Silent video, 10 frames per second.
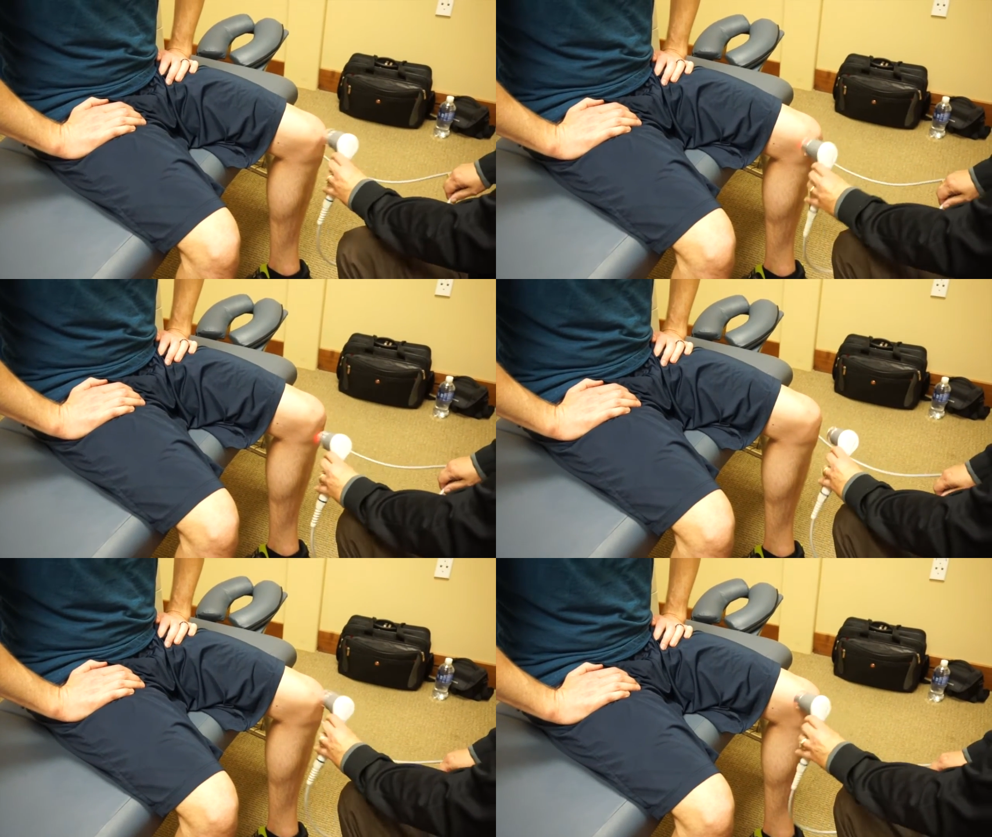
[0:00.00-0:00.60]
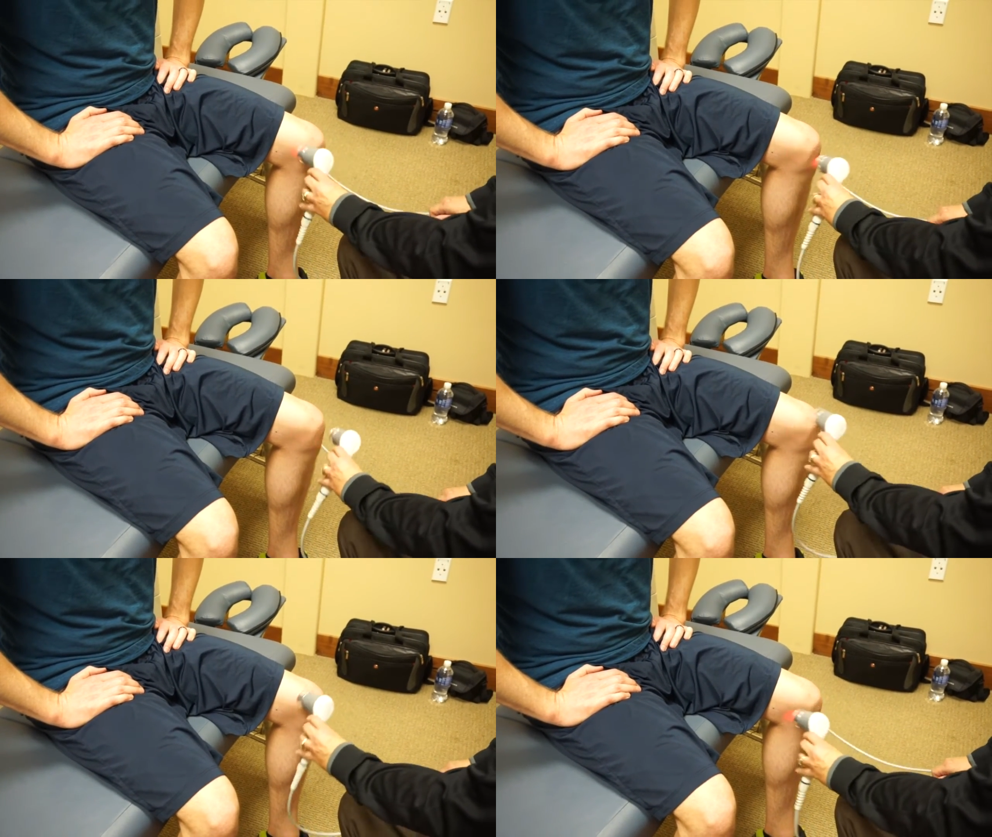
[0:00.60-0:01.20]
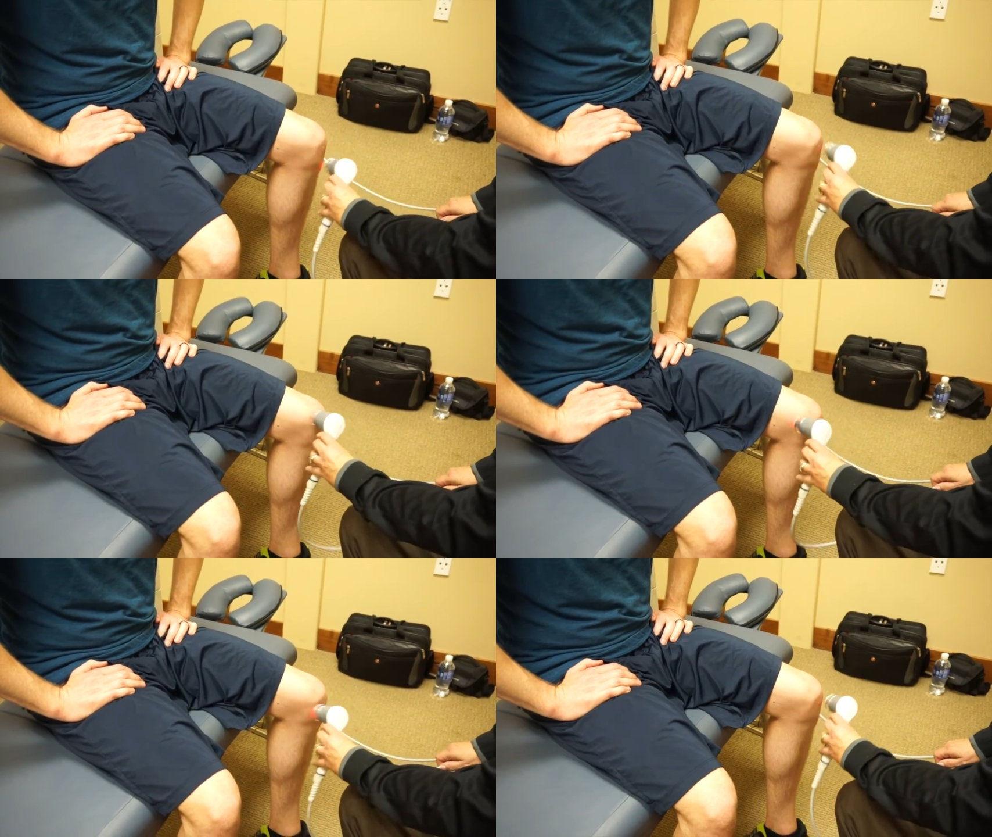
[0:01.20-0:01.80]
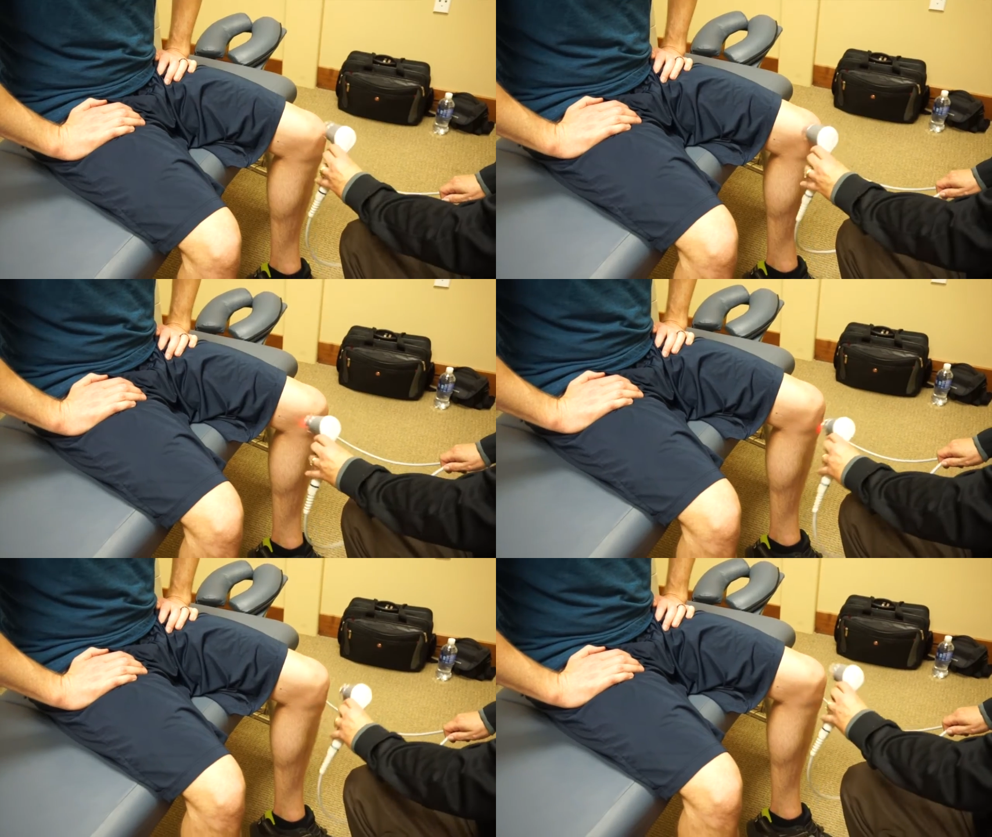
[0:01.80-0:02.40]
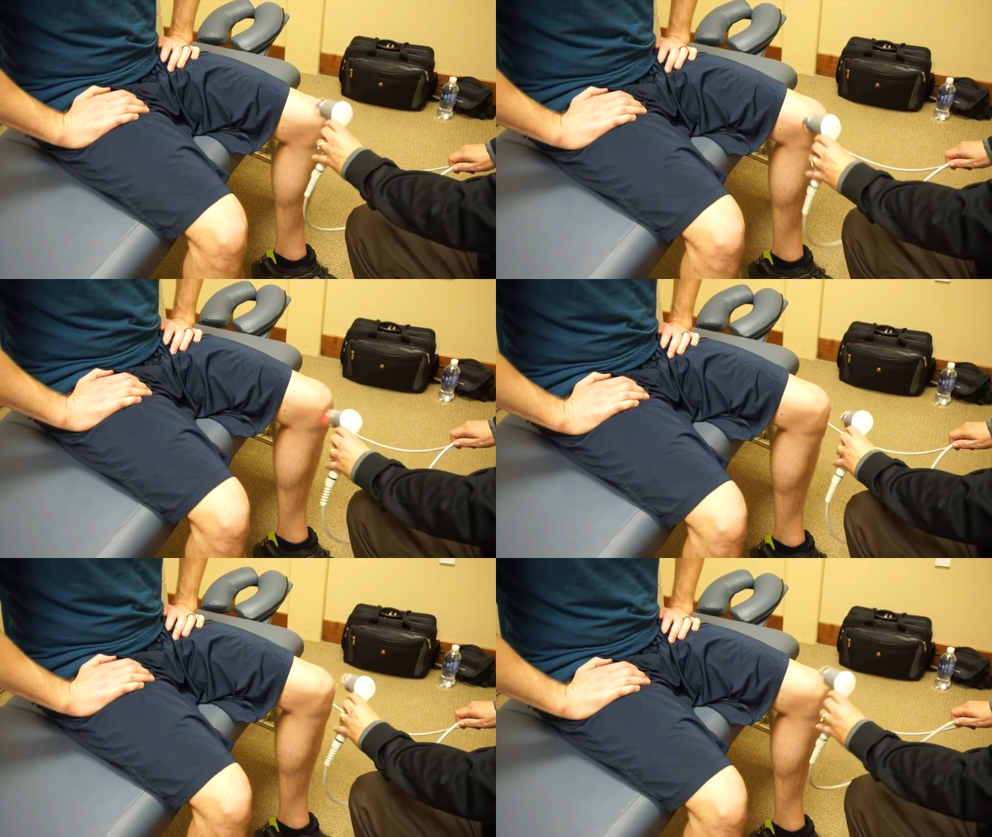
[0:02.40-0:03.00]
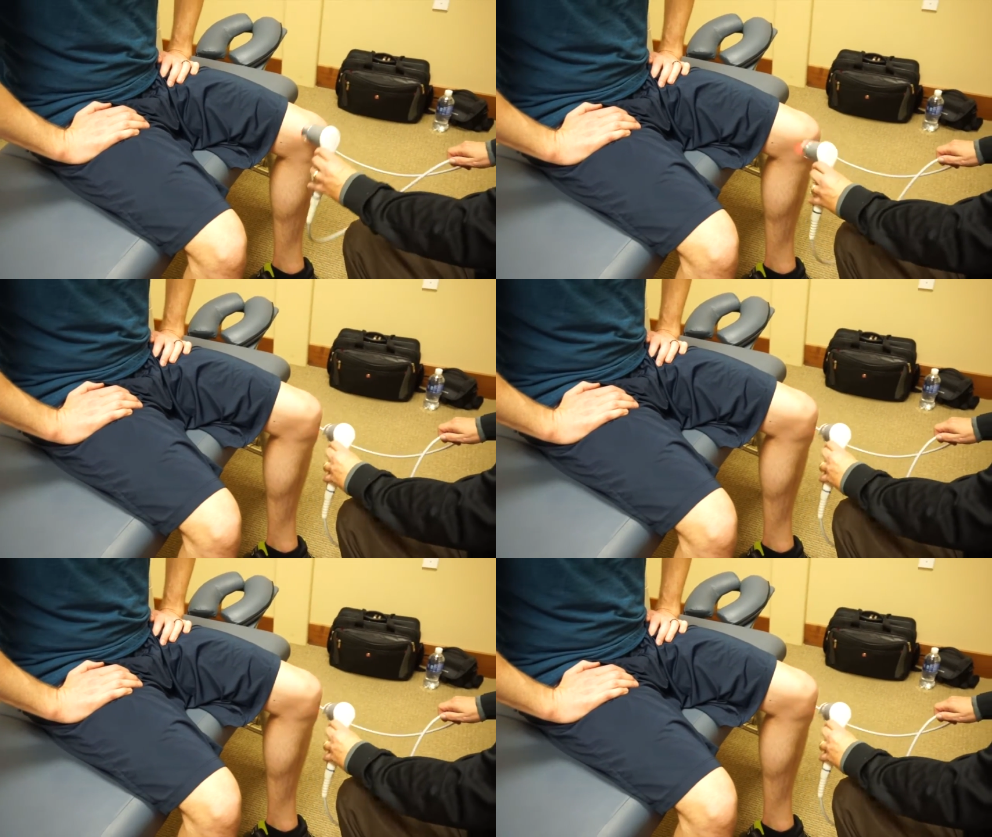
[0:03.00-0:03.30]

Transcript: Nobody's mouth can be seen.